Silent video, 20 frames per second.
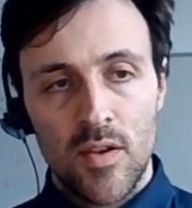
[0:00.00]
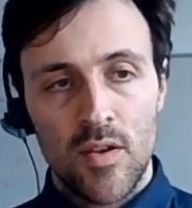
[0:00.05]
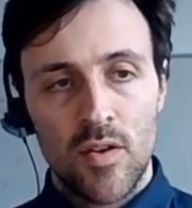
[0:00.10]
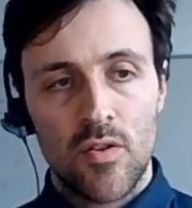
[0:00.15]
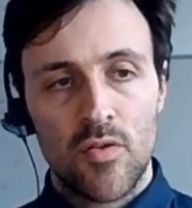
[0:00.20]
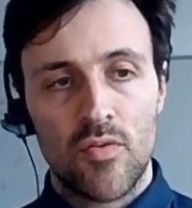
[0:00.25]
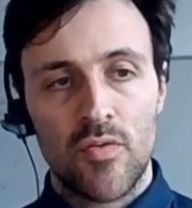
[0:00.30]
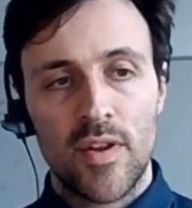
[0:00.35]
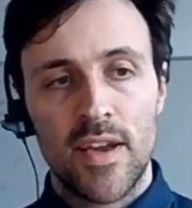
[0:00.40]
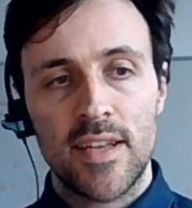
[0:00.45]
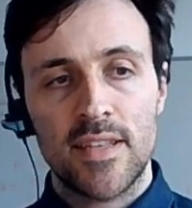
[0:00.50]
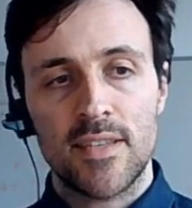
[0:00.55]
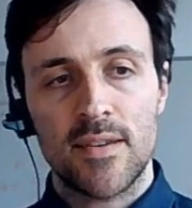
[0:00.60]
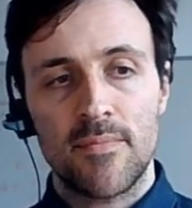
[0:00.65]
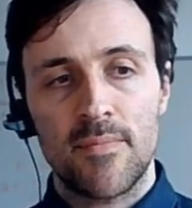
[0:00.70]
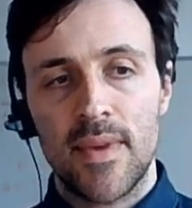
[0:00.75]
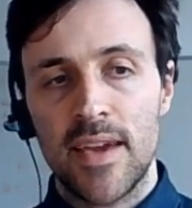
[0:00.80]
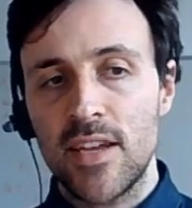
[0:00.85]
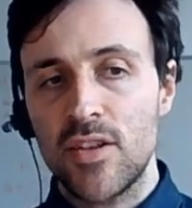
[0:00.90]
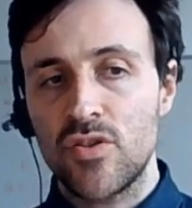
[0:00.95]
create a
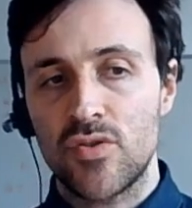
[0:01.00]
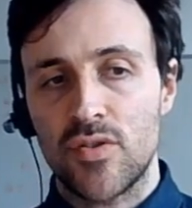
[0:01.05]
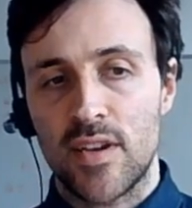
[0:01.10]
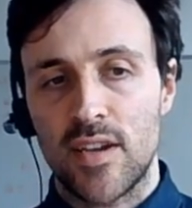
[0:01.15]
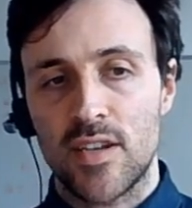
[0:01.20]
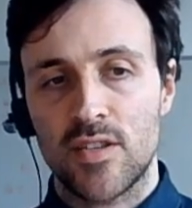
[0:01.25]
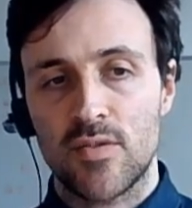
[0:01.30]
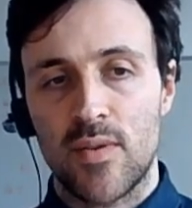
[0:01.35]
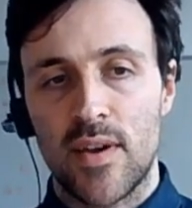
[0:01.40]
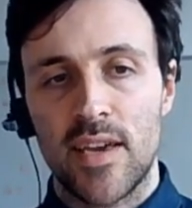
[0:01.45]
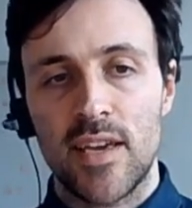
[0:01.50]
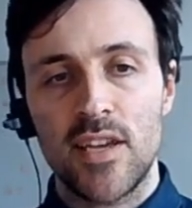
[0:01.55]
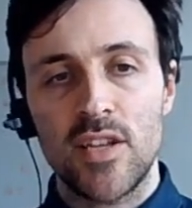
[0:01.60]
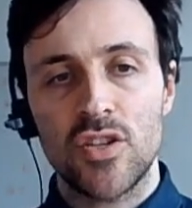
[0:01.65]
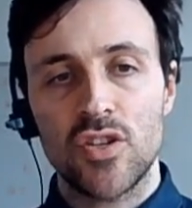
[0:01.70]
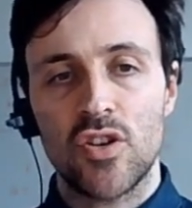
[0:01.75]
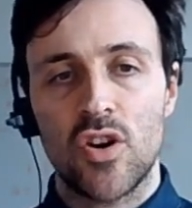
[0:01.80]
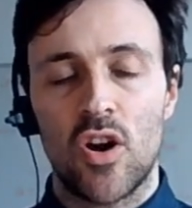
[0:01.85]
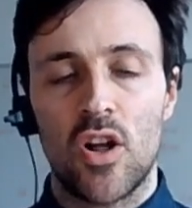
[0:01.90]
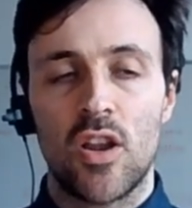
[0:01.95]
matrix where
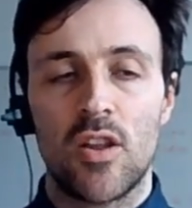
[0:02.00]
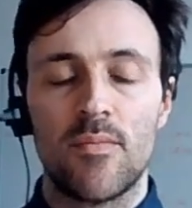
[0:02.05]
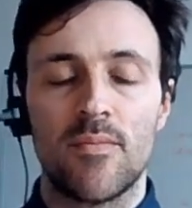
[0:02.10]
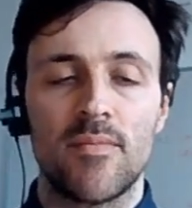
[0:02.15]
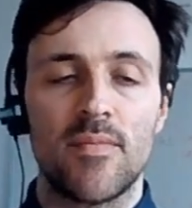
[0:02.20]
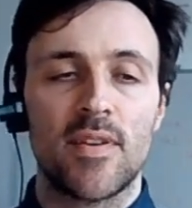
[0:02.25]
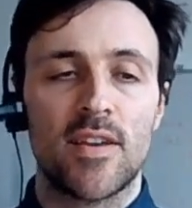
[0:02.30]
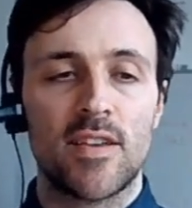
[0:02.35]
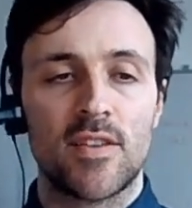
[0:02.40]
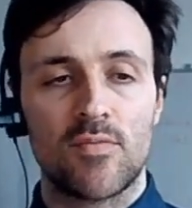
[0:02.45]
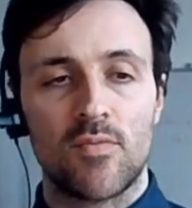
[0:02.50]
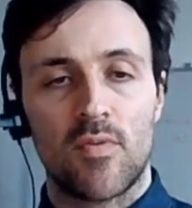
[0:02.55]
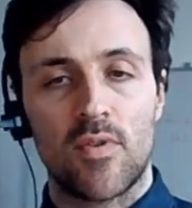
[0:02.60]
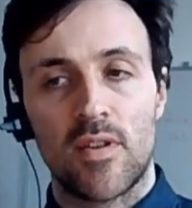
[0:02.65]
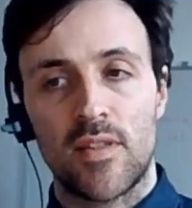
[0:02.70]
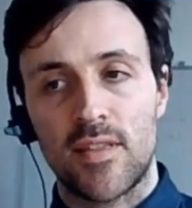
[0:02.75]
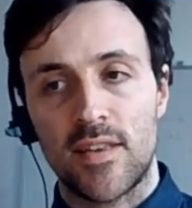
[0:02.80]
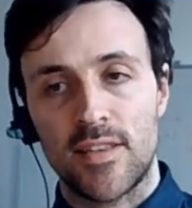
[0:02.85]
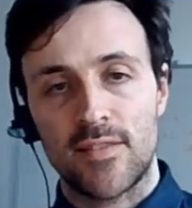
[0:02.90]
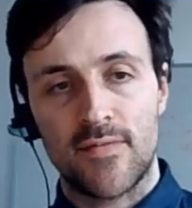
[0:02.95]
each column is one
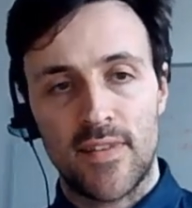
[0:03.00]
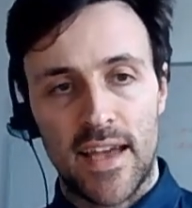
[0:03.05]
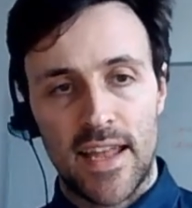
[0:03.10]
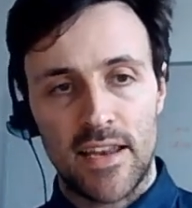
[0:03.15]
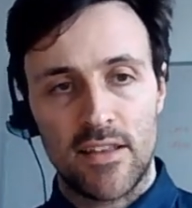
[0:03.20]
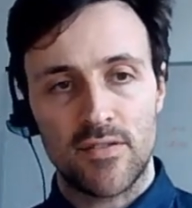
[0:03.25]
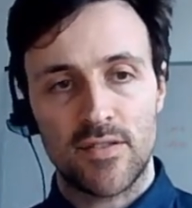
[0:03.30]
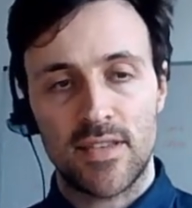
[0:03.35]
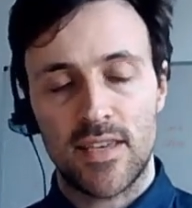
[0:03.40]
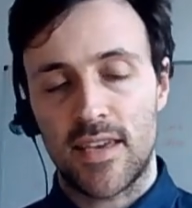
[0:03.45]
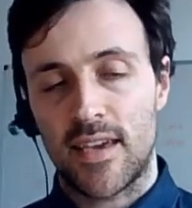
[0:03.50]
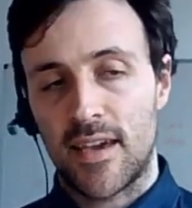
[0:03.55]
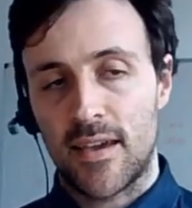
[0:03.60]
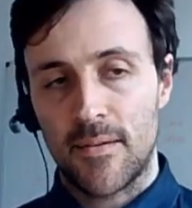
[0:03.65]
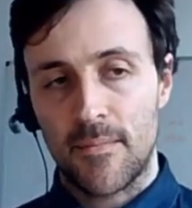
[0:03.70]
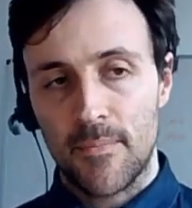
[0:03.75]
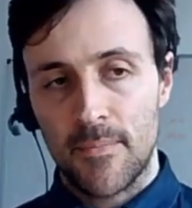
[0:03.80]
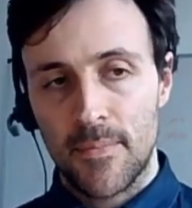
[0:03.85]
of these values here.